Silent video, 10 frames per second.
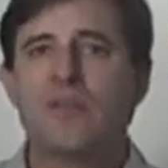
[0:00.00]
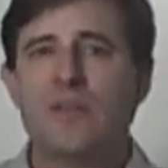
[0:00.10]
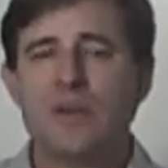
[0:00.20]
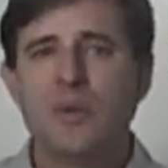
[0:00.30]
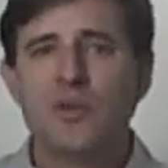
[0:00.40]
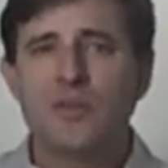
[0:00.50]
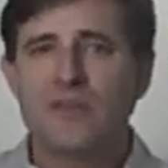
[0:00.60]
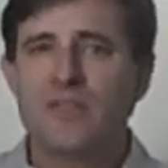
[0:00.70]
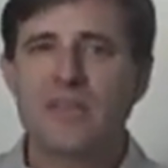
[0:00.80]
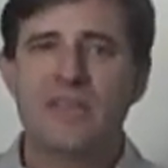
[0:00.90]
So the
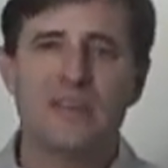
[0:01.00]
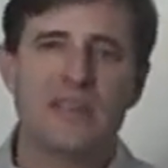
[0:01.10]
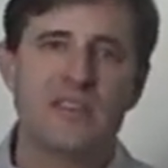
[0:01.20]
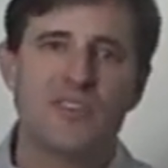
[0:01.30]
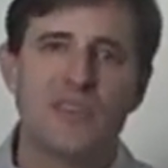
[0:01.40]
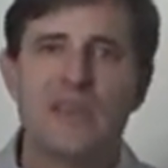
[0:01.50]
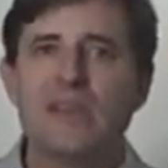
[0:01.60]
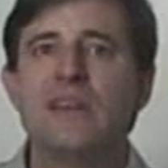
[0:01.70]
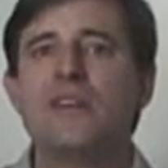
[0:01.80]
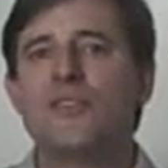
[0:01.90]
emotion of the kidneys
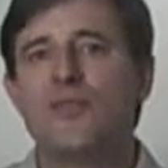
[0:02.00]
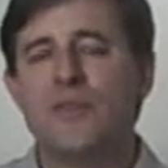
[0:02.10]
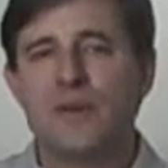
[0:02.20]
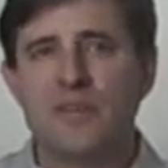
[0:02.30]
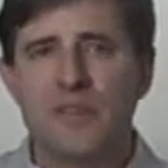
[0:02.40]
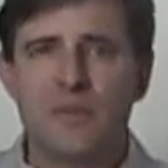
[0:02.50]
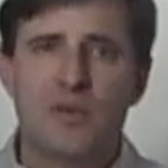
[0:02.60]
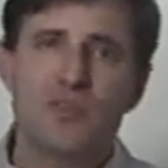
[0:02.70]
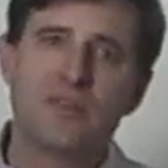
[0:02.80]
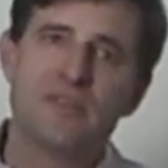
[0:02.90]
is fear, the
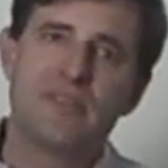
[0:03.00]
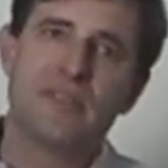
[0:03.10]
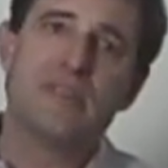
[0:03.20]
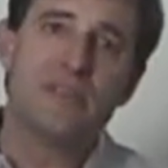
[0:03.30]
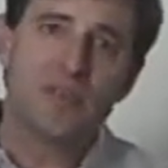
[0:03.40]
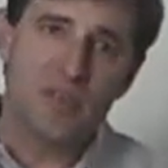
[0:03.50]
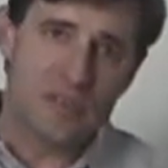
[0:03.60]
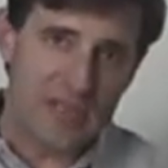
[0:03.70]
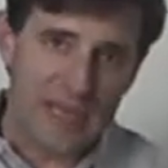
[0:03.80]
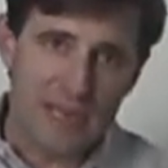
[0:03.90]
emotion of the liver
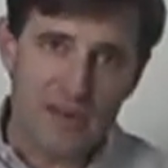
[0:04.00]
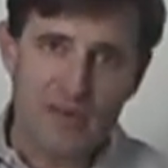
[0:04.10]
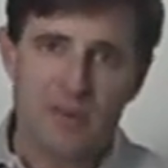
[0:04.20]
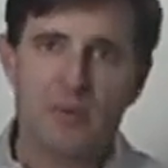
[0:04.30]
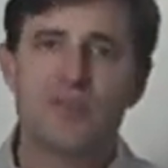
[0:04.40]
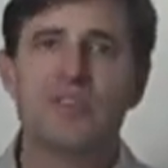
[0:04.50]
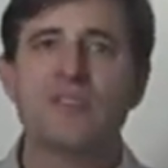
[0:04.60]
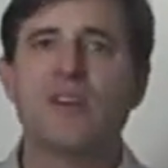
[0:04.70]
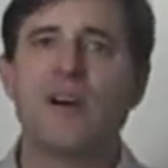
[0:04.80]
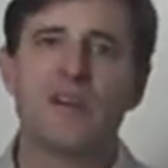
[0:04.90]
is anger, the
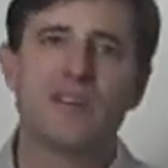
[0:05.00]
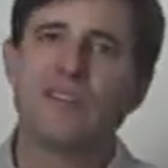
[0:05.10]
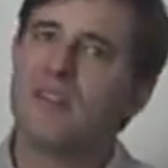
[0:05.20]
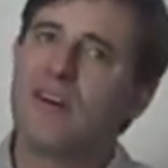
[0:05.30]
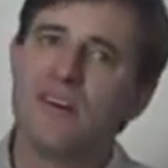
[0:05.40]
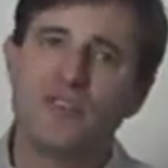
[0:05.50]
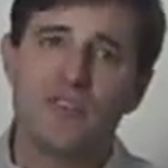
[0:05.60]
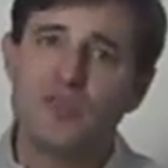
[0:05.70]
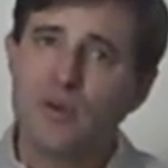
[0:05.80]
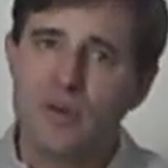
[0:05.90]
emotion of the heart is love
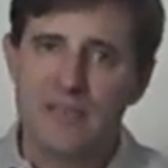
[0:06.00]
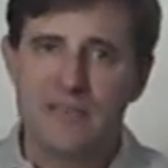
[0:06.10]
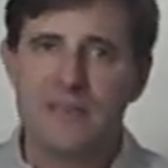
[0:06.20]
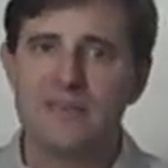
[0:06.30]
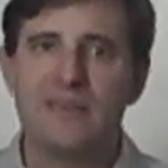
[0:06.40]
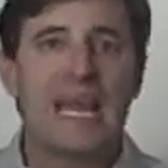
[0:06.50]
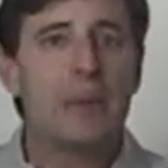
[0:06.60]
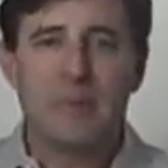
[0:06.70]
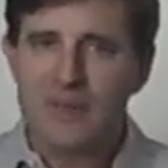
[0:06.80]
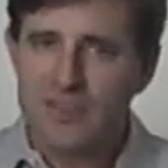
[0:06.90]
and joy
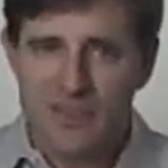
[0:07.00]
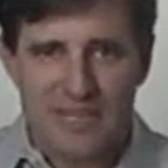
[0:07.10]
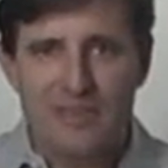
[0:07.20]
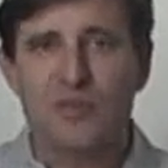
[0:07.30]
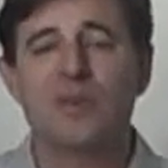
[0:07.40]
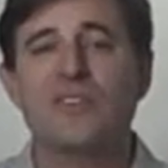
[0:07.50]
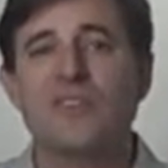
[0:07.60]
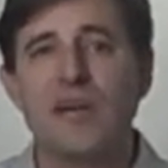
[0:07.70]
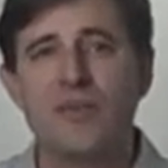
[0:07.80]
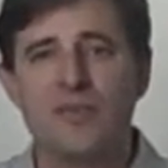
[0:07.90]
and happiness and that sort of
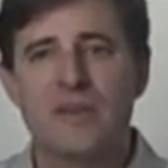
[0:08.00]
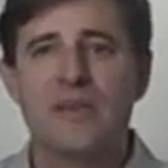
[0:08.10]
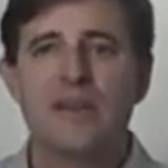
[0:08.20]
stuff.